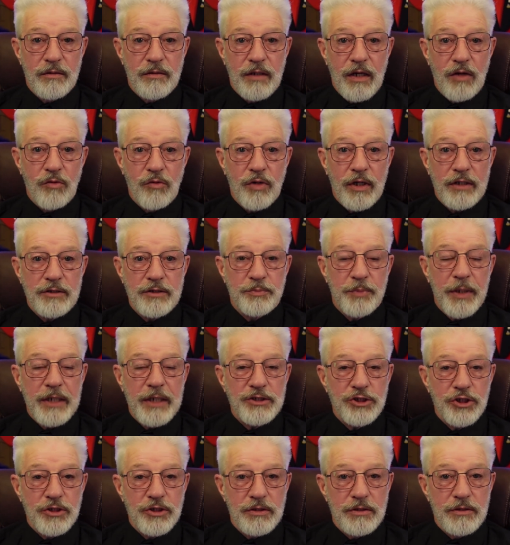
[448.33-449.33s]
old age
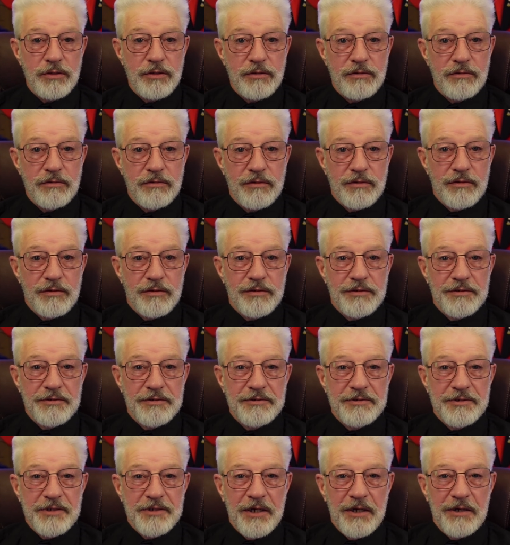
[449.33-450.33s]
pension.
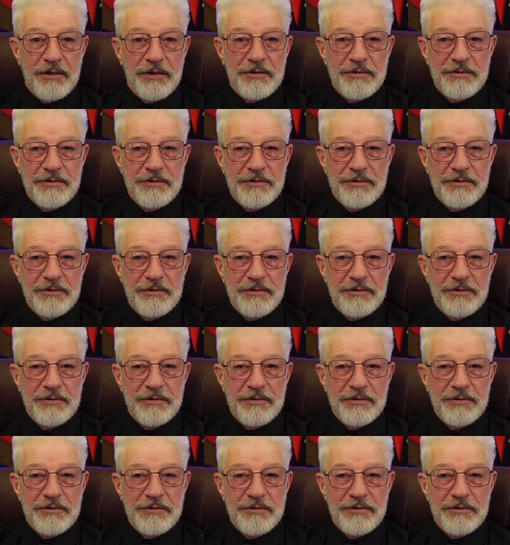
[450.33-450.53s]
So